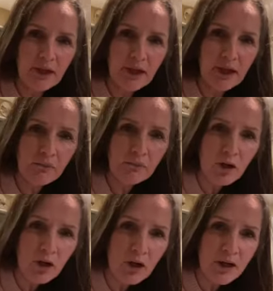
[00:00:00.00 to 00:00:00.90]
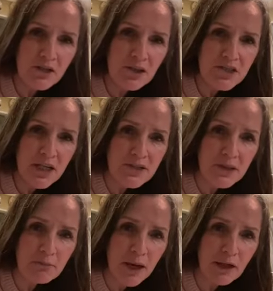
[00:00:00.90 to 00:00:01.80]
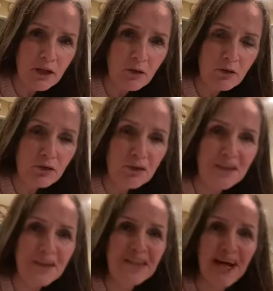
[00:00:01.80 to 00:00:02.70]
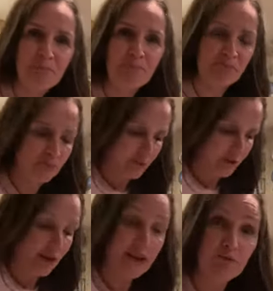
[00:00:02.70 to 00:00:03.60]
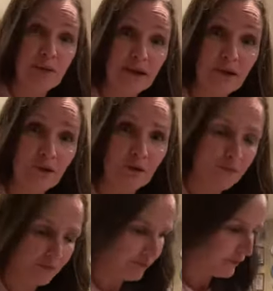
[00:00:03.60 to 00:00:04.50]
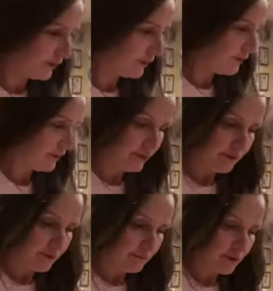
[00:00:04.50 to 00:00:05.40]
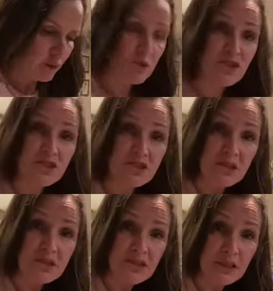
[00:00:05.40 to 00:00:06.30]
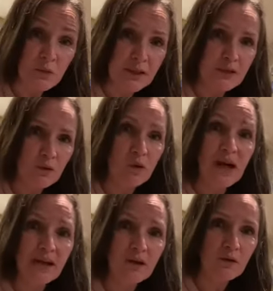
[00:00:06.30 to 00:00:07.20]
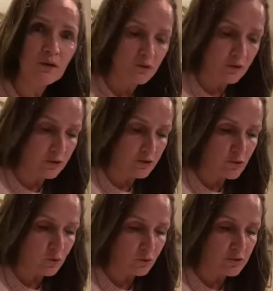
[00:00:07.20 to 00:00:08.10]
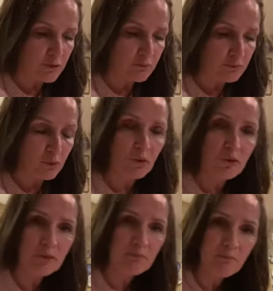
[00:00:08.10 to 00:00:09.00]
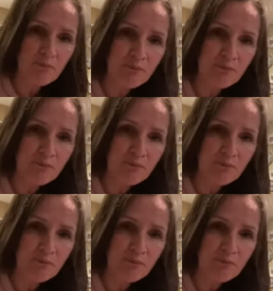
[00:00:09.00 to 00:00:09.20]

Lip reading: I just had some paringo for dinner. Yum. I love paringo. And which is a seaweed or karingo that you call it, some people call them.